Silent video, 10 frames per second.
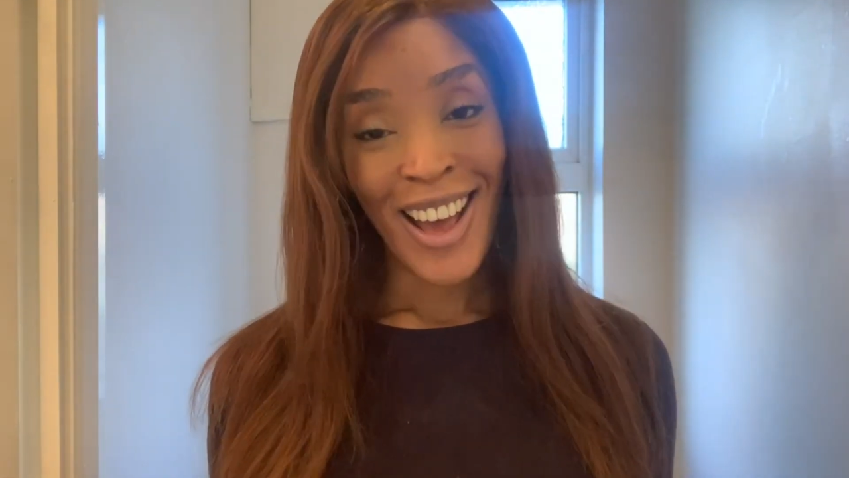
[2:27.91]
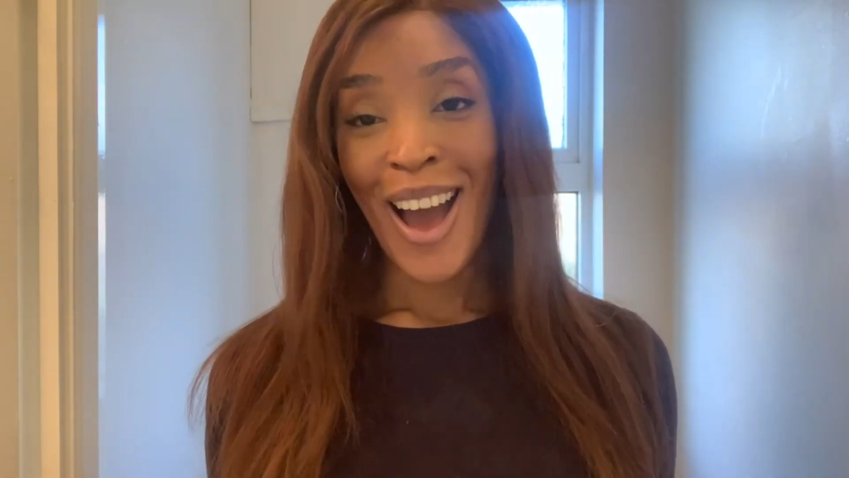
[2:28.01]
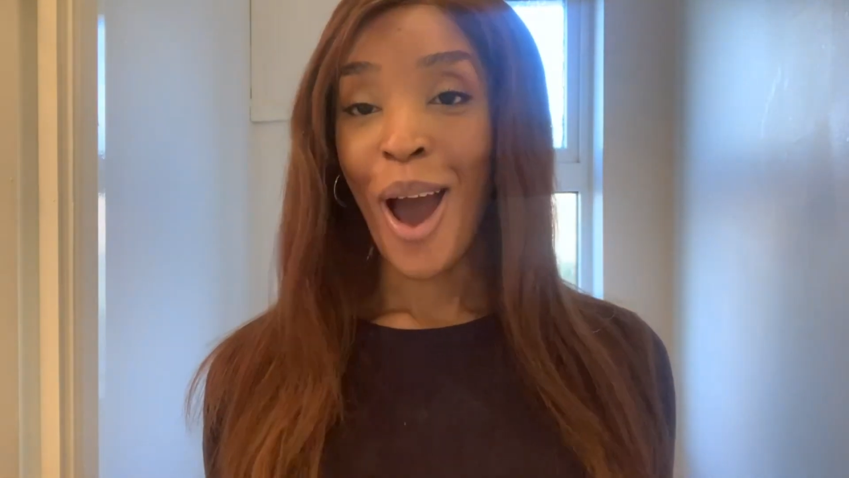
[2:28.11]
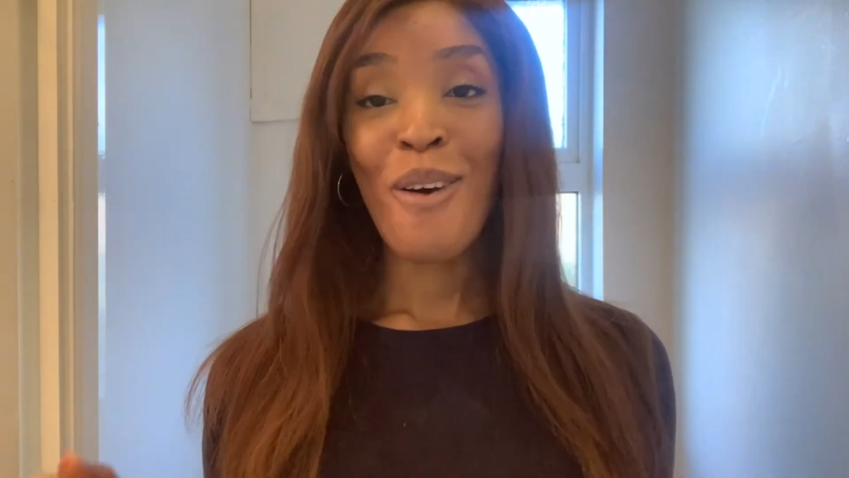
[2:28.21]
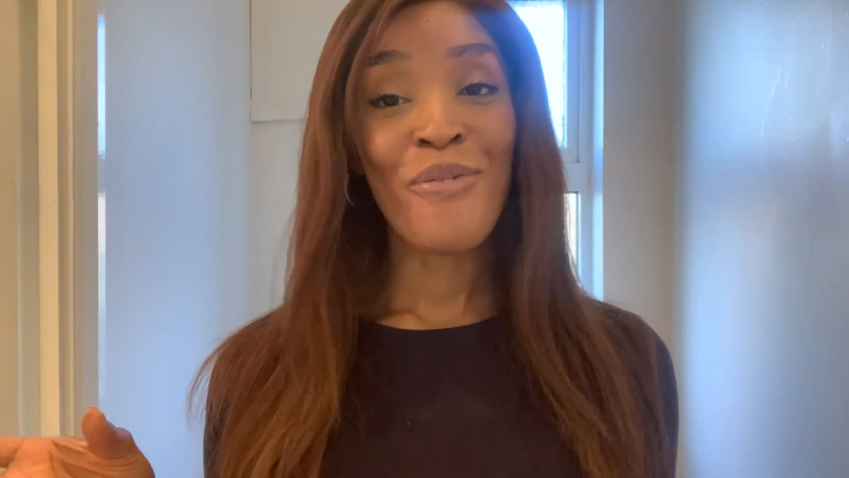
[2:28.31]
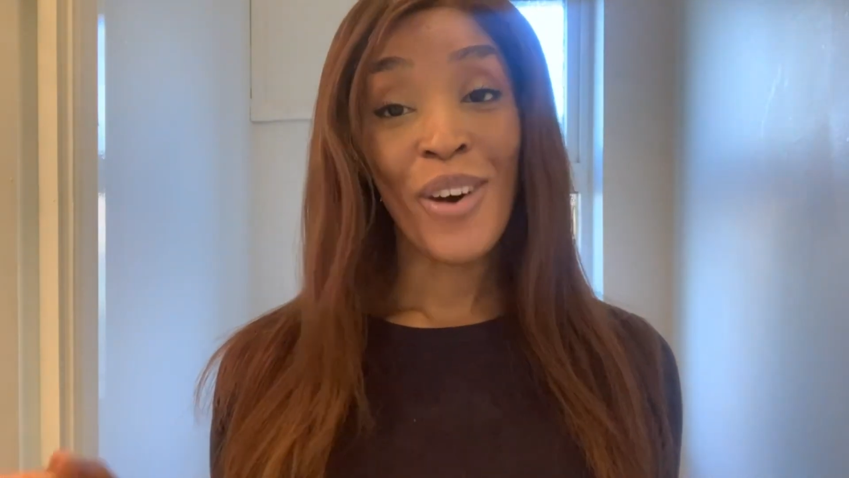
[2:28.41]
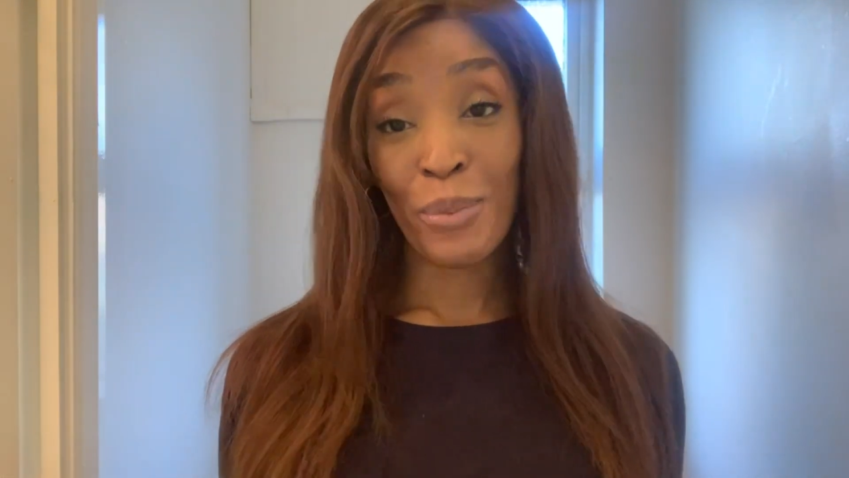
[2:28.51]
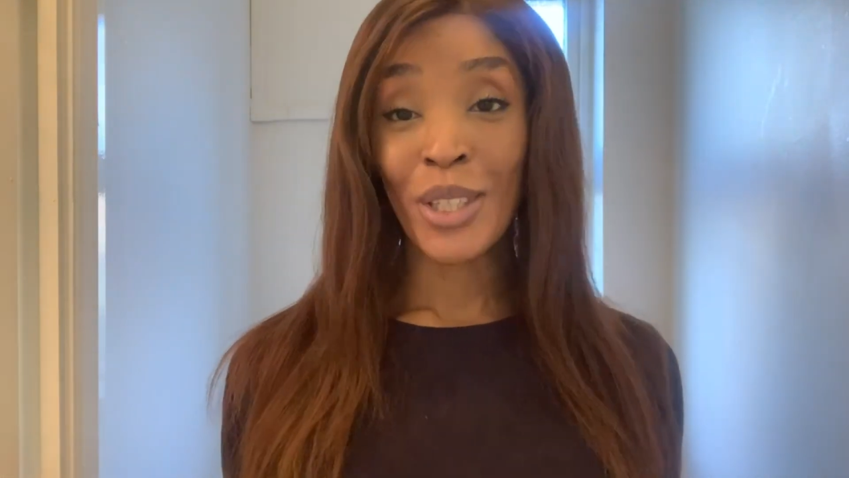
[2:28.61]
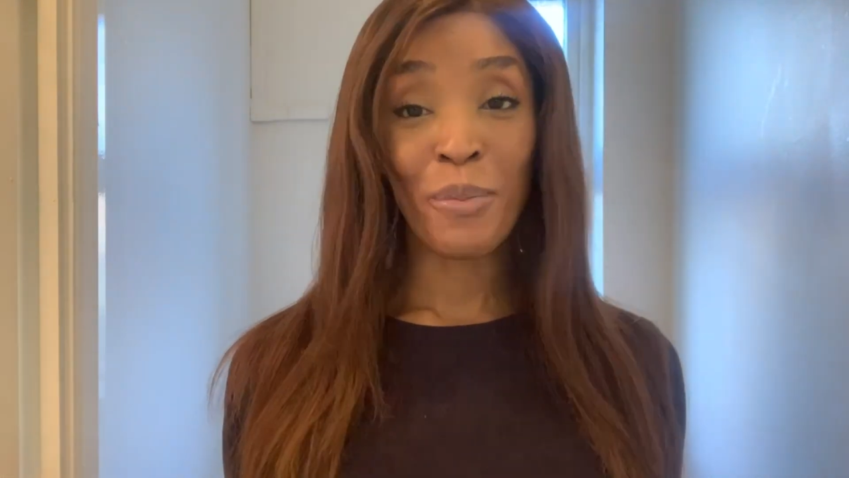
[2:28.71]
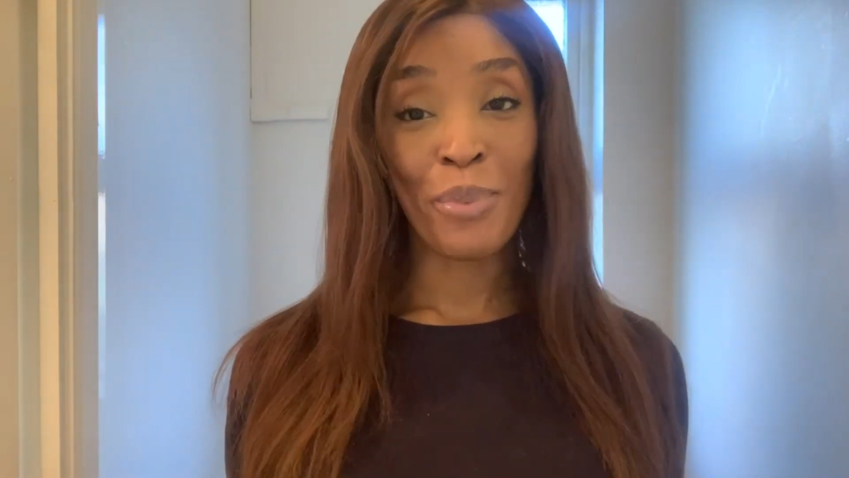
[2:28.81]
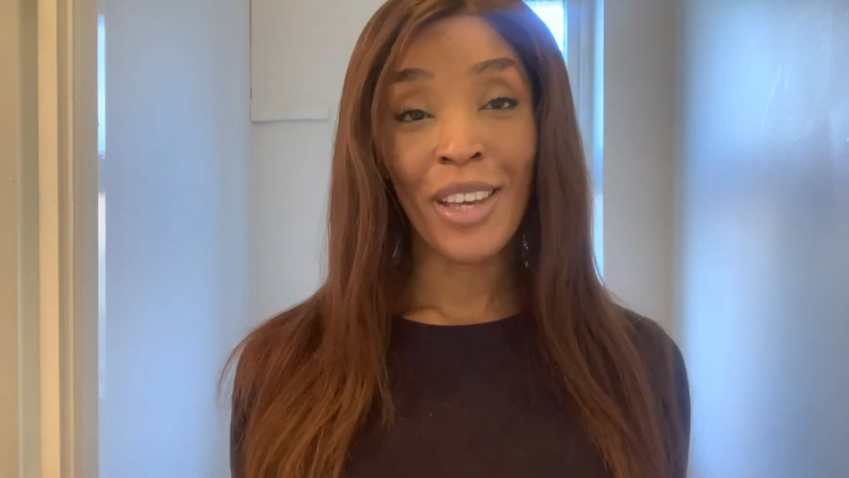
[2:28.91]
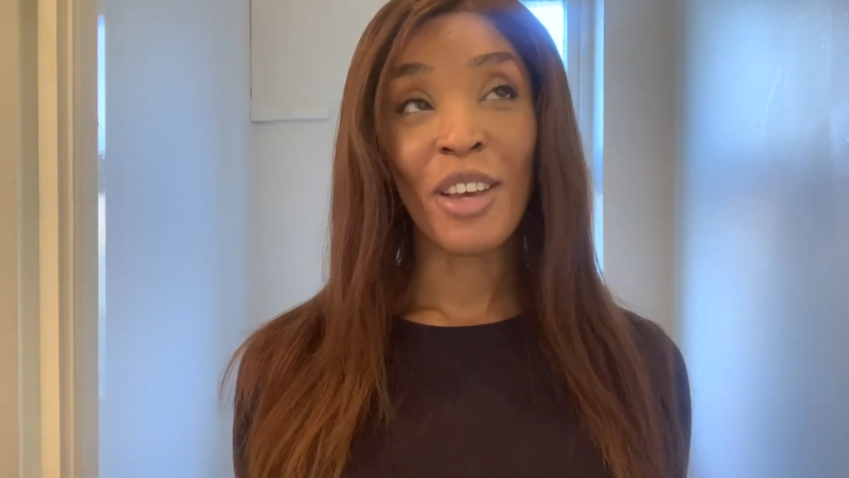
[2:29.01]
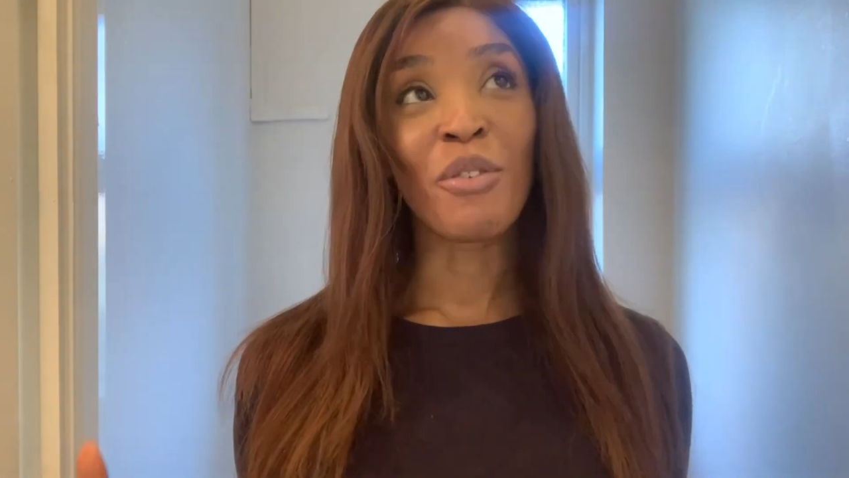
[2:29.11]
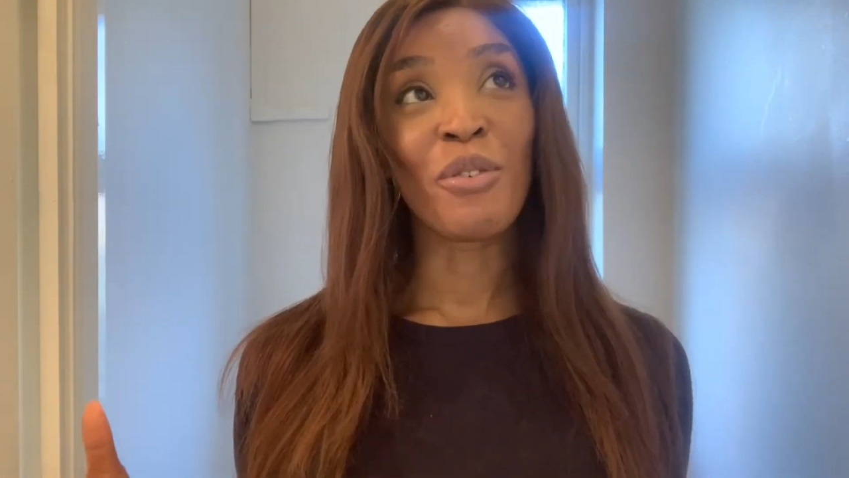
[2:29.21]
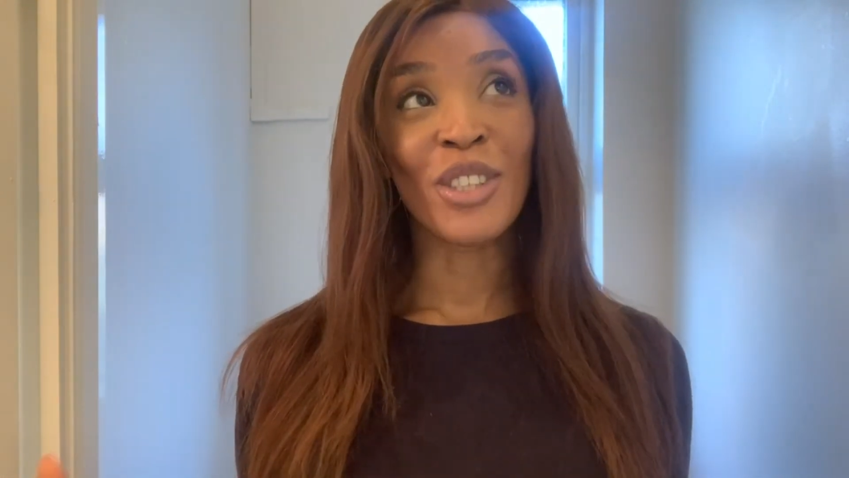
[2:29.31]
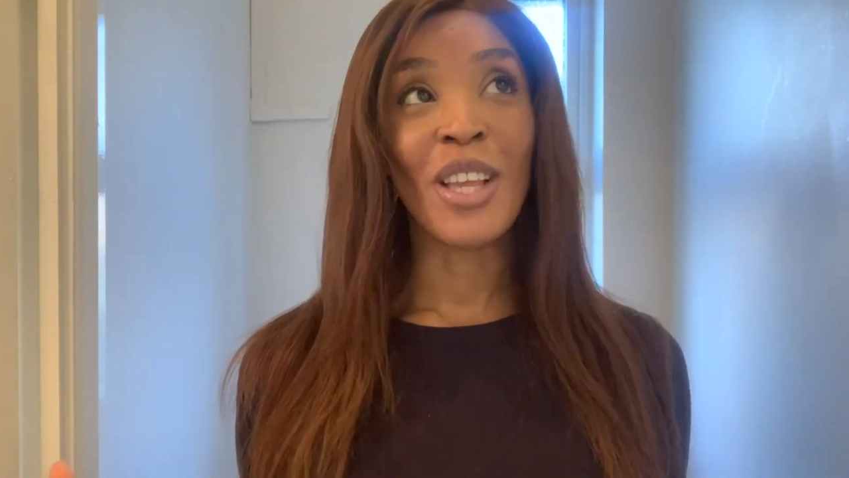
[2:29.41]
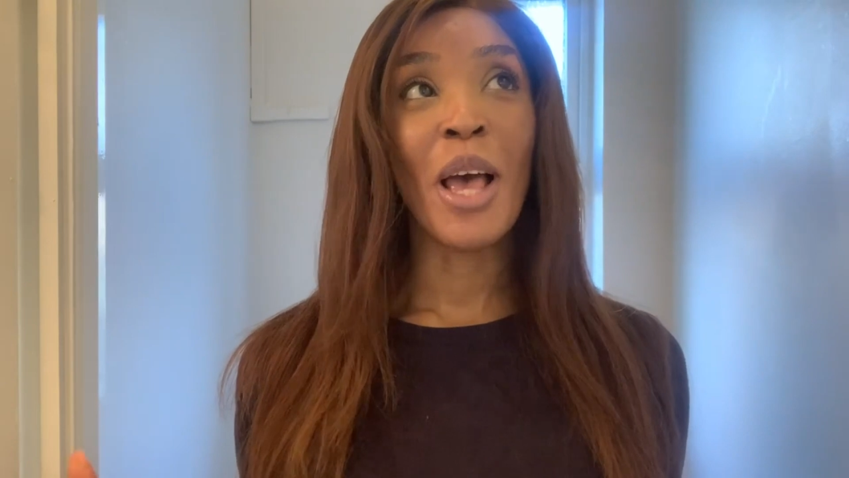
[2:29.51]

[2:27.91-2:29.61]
how fun would it be if Chris